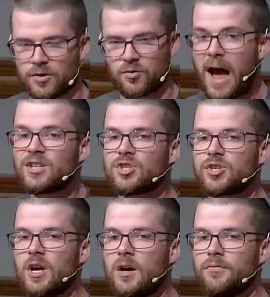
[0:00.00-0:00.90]
or I was
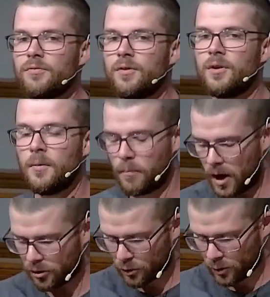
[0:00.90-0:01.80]
righteous enough,
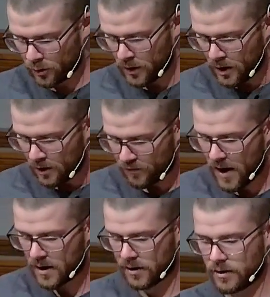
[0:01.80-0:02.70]
but through
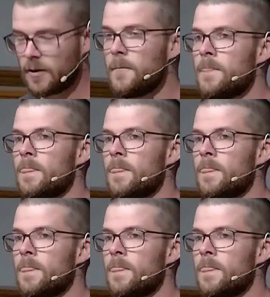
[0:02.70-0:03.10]
faith.